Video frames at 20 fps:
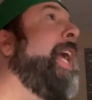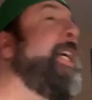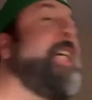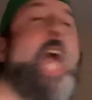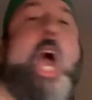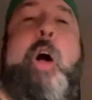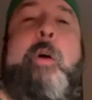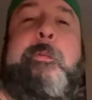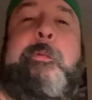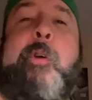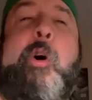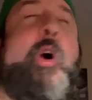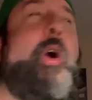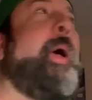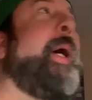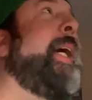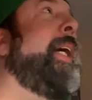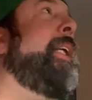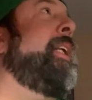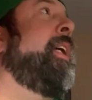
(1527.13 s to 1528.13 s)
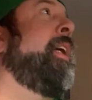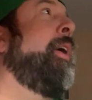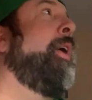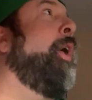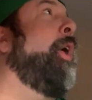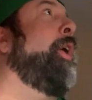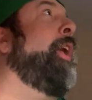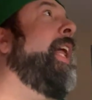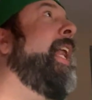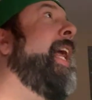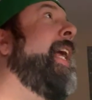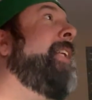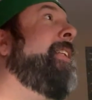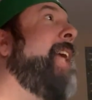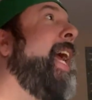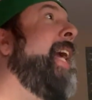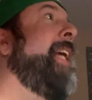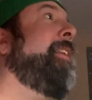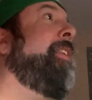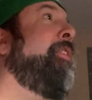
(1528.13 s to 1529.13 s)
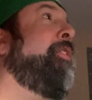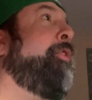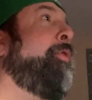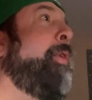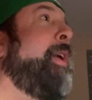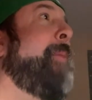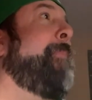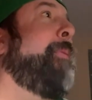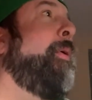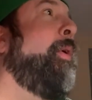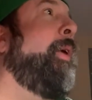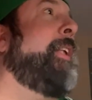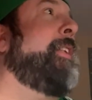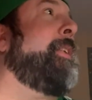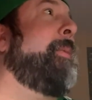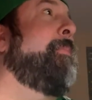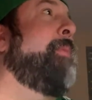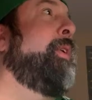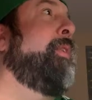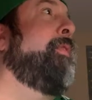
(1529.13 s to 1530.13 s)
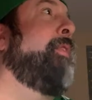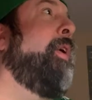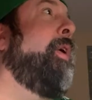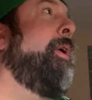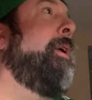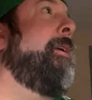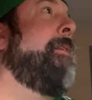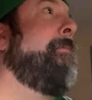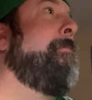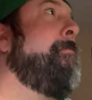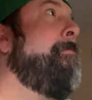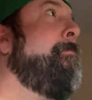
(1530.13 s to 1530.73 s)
go for it, or do they take the 3 points and move on?